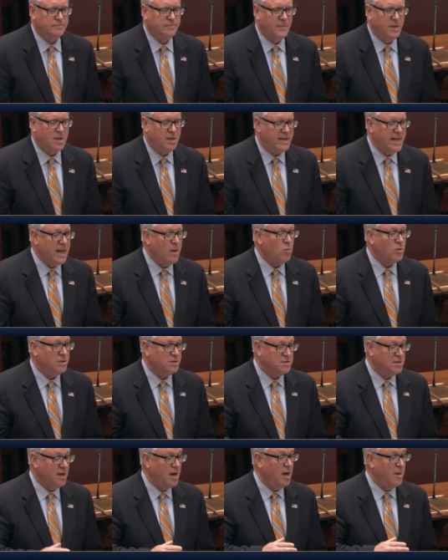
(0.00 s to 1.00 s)
And that
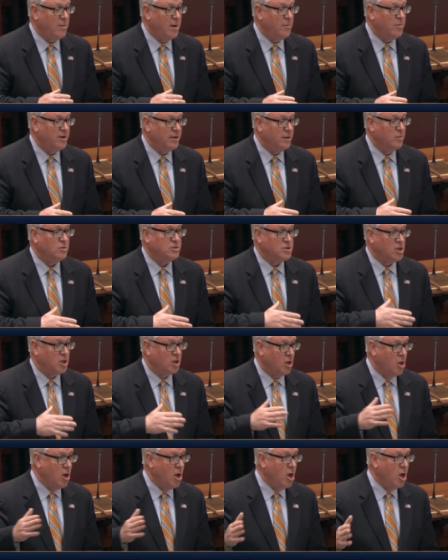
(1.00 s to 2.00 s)
was, I remember it, it was a
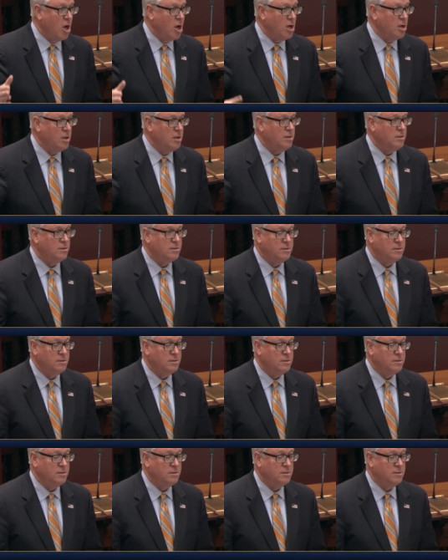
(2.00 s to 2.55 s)
long,